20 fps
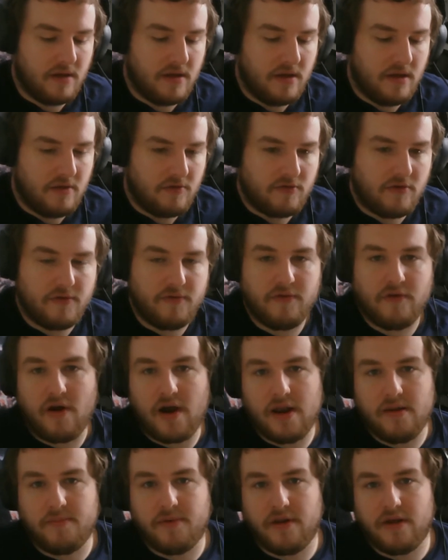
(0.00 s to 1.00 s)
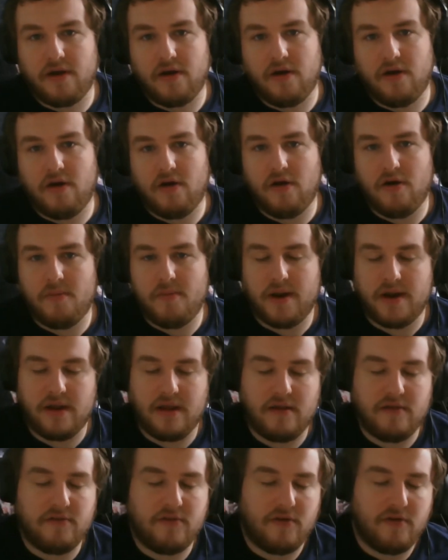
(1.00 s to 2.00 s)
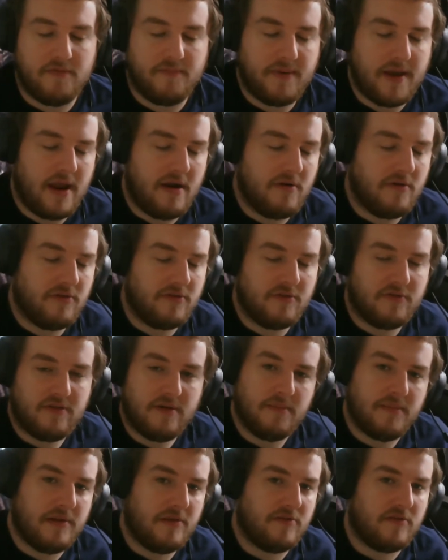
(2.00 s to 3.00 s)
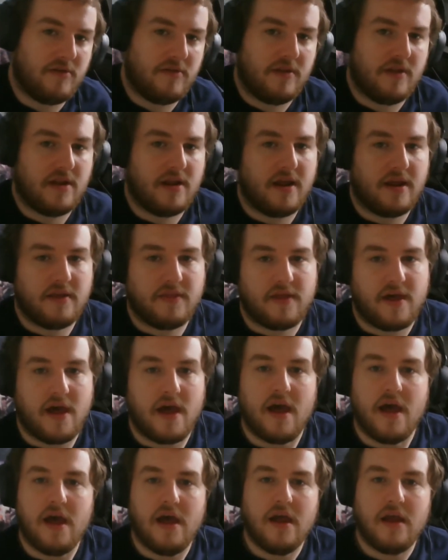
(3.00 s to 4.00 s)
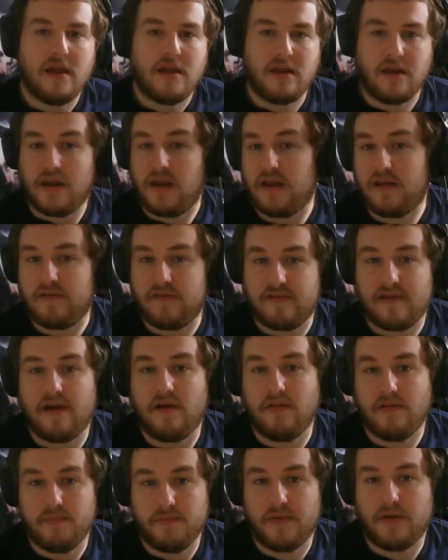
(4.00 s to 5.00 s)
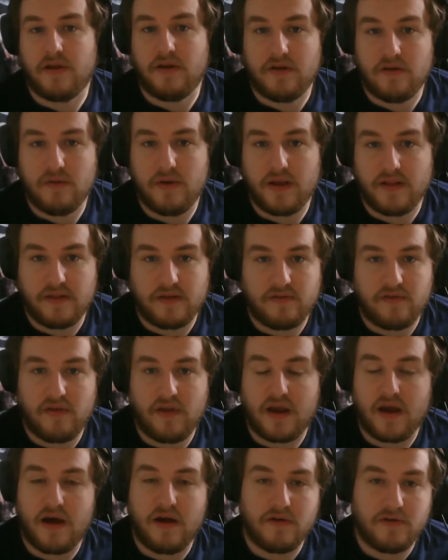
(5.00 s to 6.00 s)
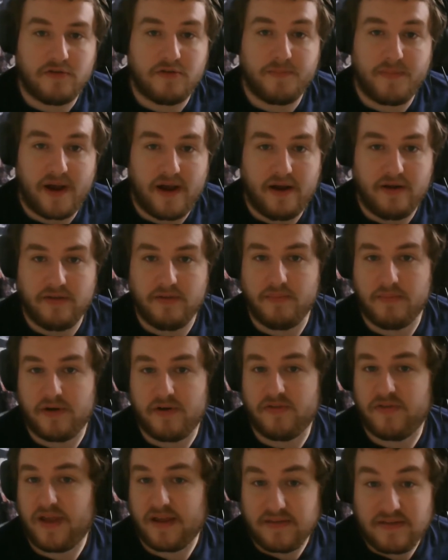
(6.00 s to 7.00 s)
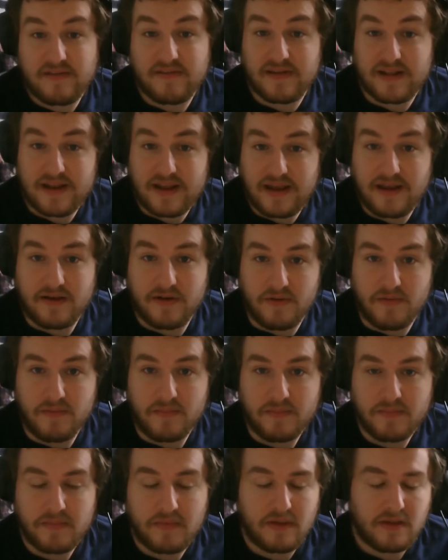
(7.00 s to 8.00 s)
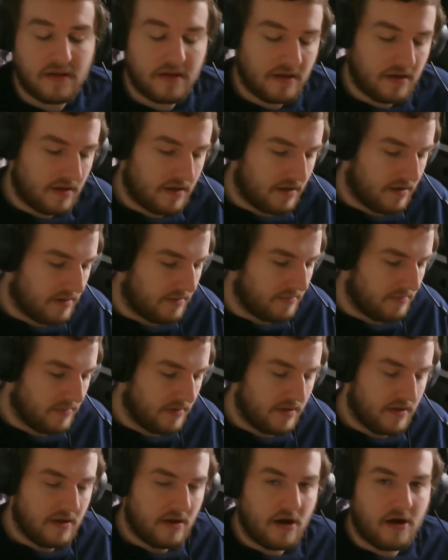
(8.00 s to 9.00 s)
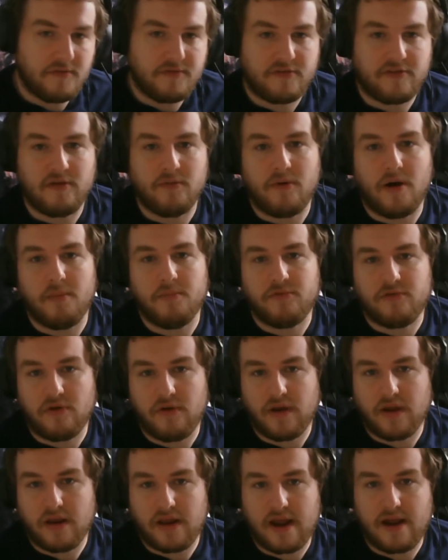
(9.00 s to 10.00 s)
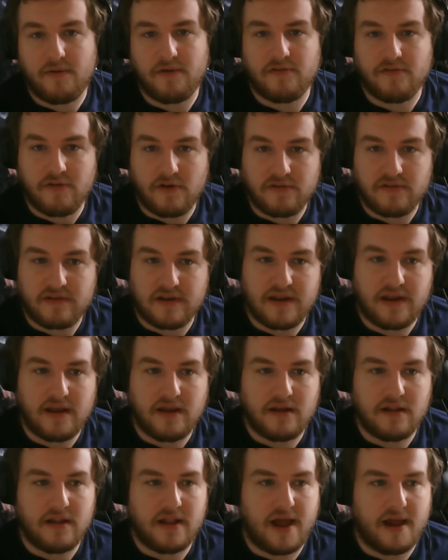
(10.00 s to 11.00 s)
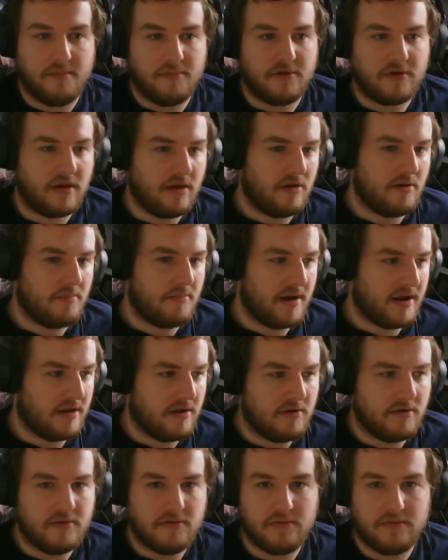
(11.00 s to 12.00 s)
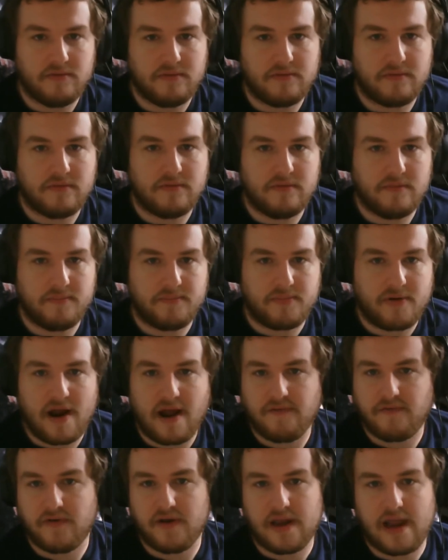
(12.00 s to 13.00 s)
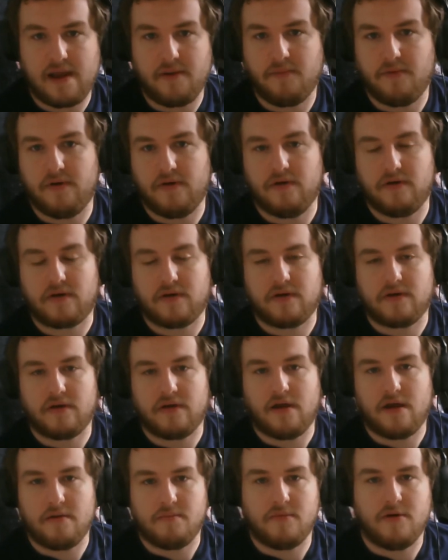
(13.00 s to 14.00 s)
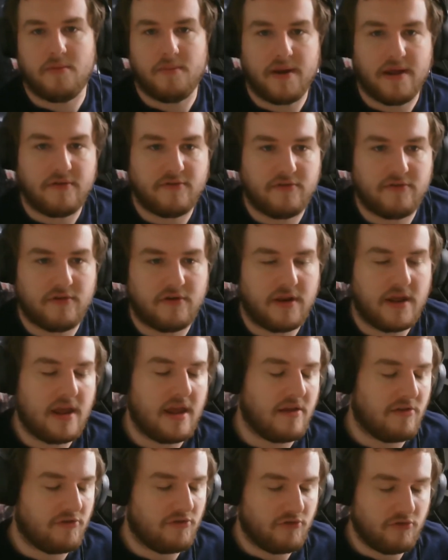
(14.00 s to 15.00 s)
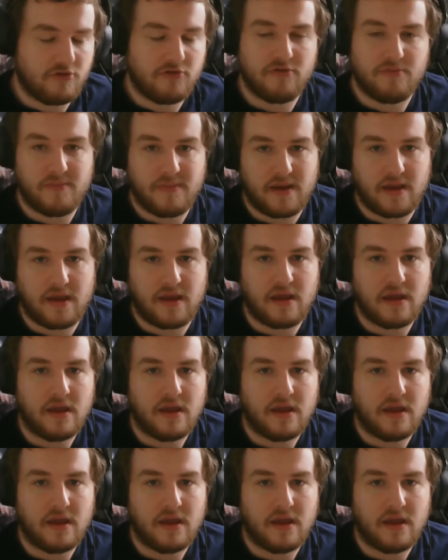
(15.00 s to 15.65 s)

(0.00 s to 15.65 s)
So if you've got anybody at home, any sort of parents or siblings or anything like that, you need to tell them that you're doing this. You can't just spy on them because that is illegal. Obviously, what I'm showing you now is not illegal. I'm looking on my own private network. Nobody else is on it. It's just me.